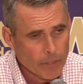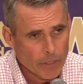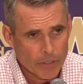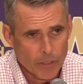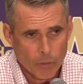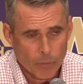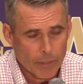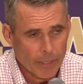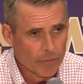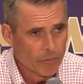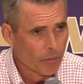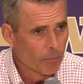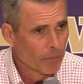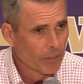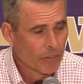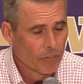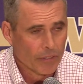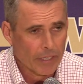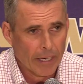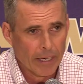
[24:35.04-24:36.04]
You know, we got some of
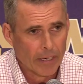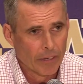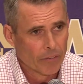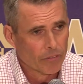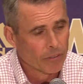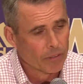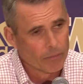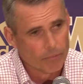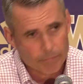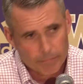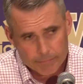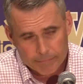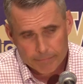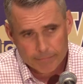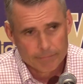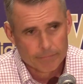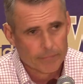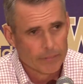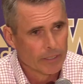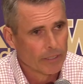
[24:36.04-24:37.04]
these guys that
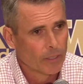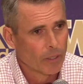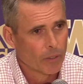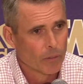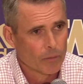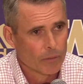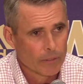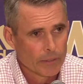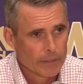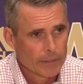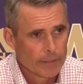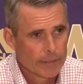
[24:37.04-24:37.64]
have, you know,